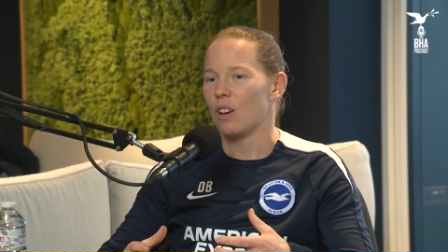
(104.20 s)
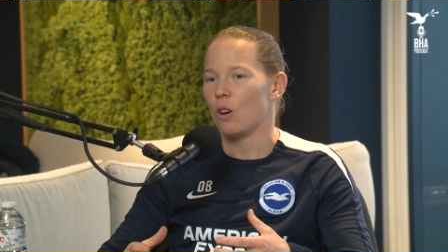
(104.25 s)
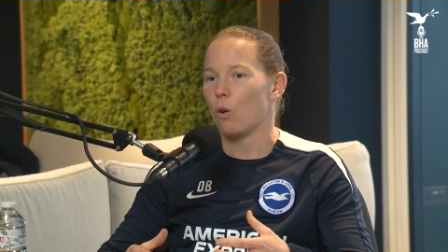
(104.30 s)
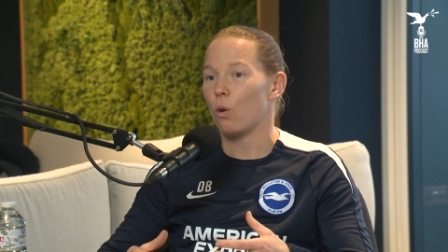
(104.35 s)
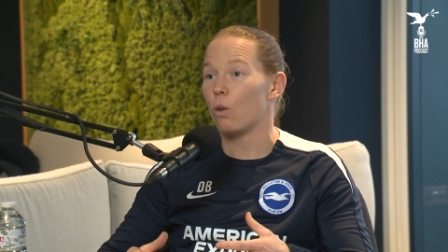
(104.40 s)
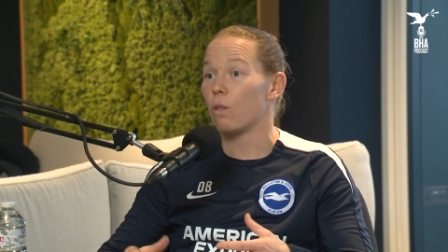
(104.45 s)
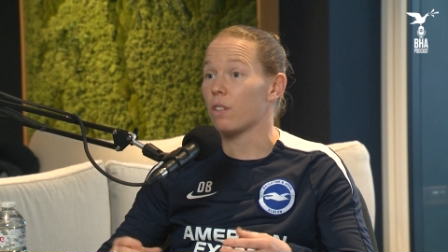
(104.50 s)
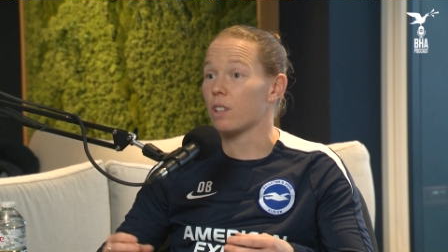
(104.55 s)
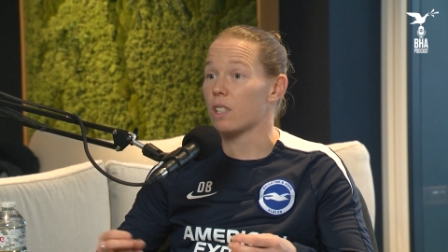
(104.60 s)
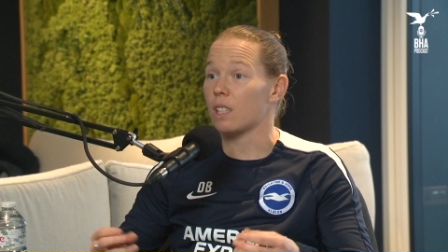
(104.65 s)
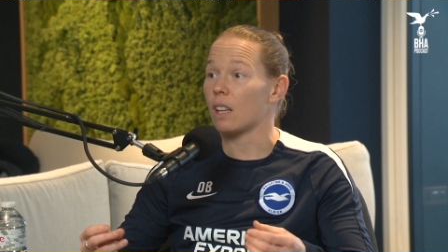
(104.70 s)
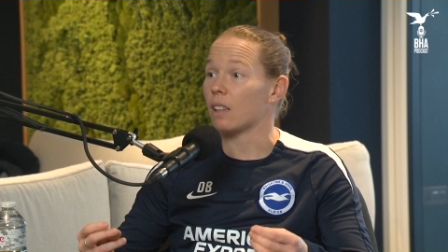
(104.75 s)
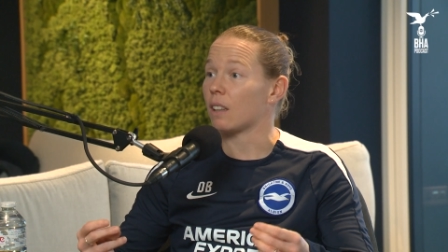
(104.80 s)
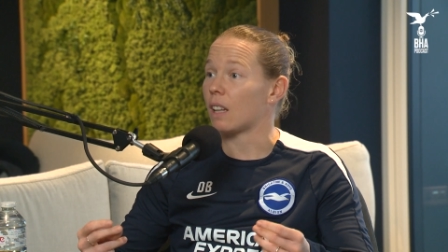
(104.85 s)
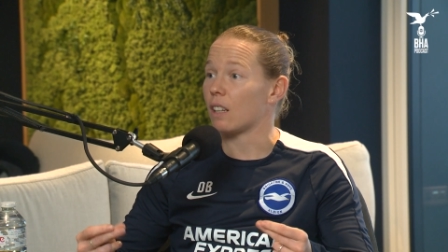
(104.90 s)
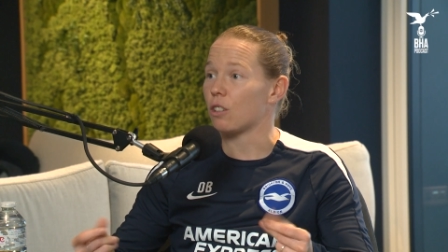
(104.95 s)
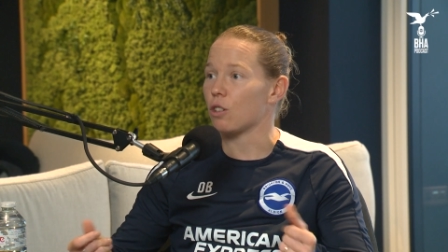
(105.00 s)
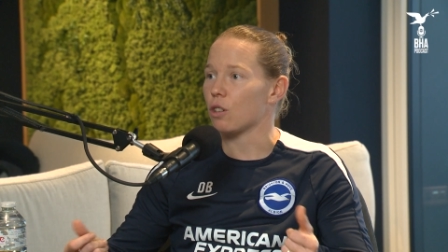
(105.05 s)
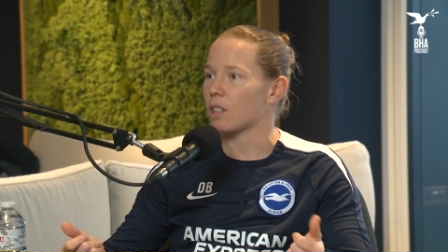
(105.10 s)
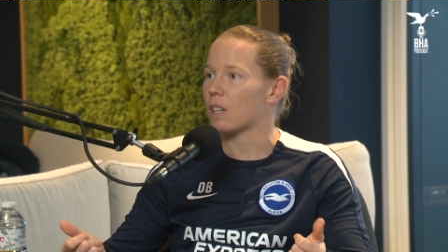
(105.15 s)
all of a sudden
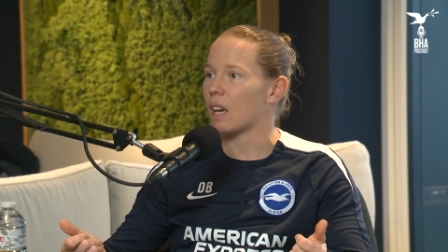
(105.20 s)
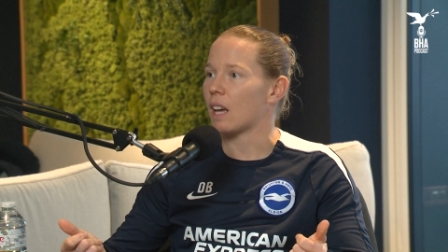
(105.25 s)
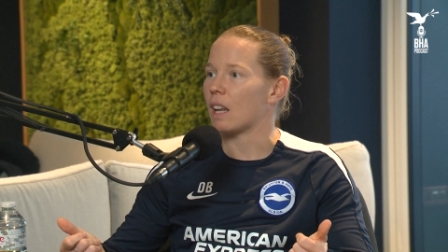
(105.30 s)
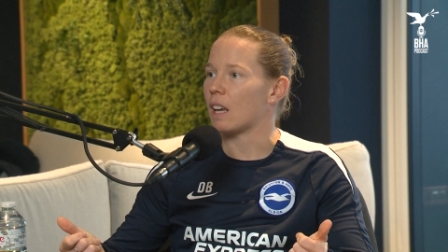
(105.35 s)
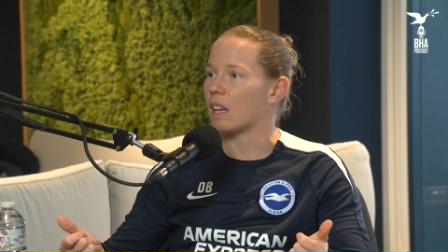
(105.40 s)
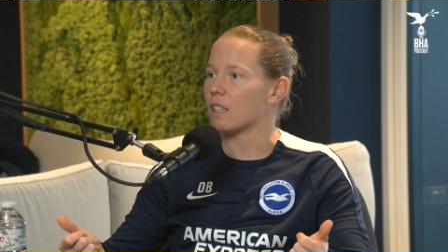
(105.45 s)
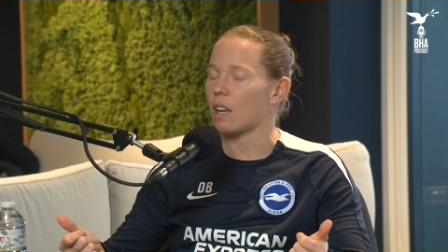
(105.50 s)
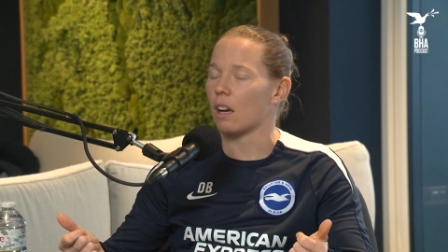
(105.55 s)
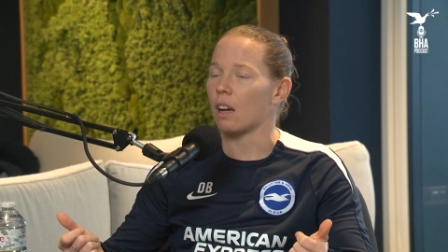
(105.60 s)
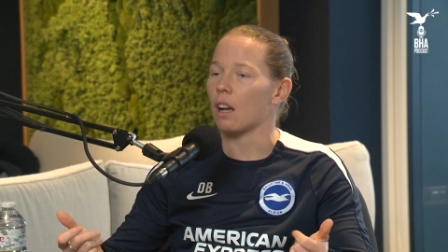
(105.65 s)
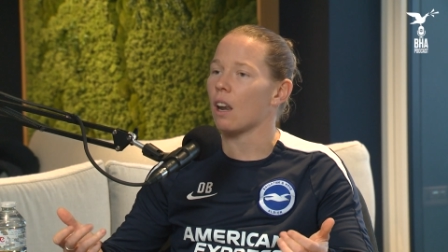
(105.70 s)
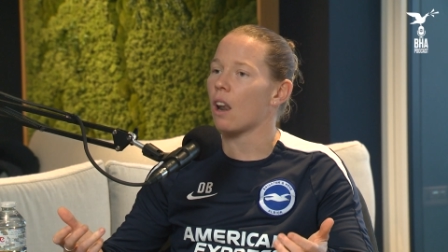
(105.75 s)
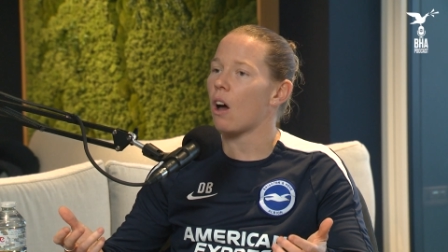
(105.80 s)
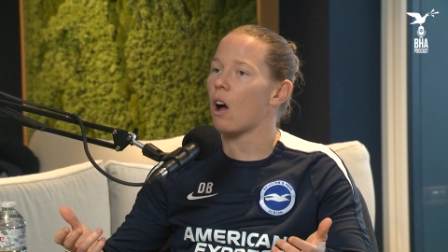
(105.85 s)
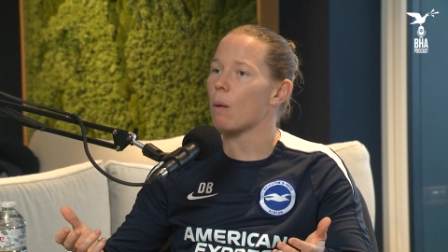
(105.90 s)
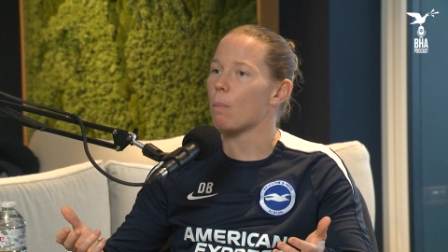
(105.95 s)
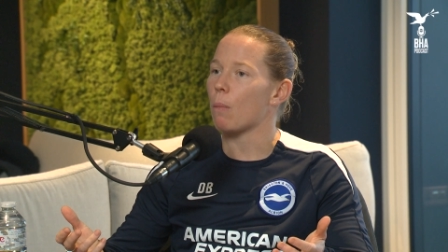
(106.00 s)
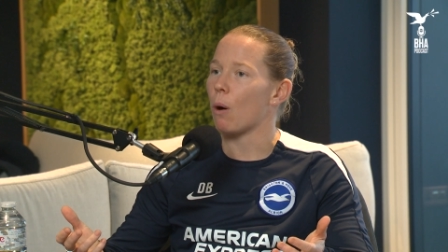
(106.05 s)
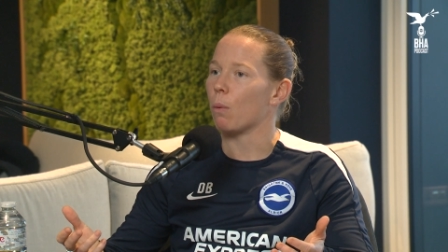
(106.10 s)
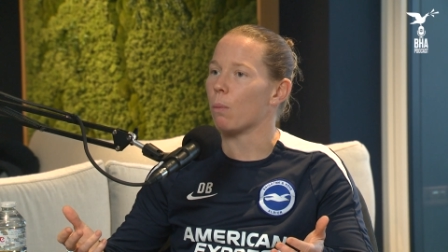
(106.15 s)
they just get it. It's like a
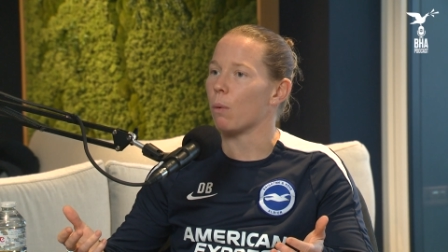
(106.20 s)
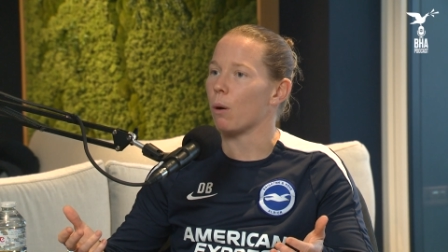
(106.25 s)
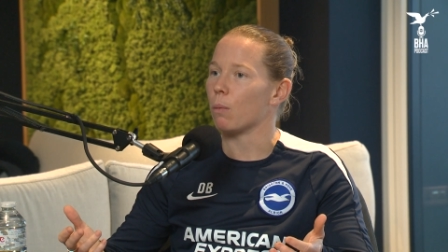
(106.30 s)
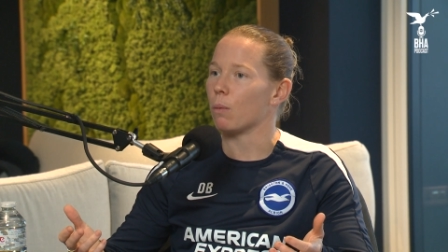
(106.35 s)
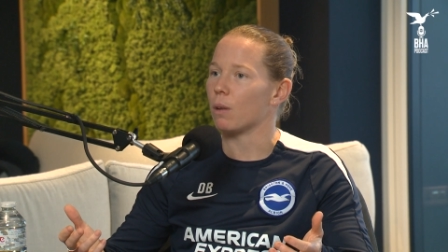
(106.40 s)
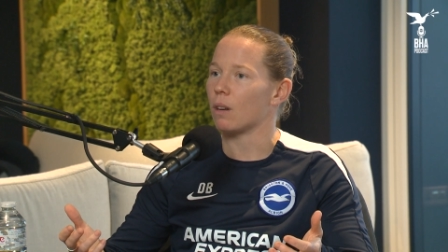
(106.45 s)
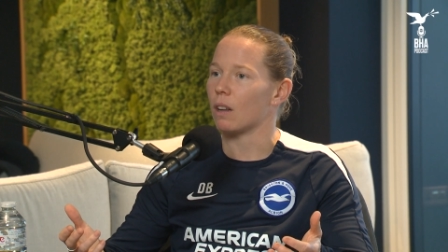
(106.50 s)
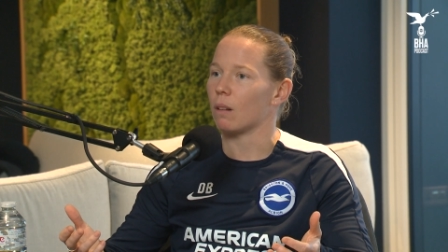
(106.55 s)
light bulb moment,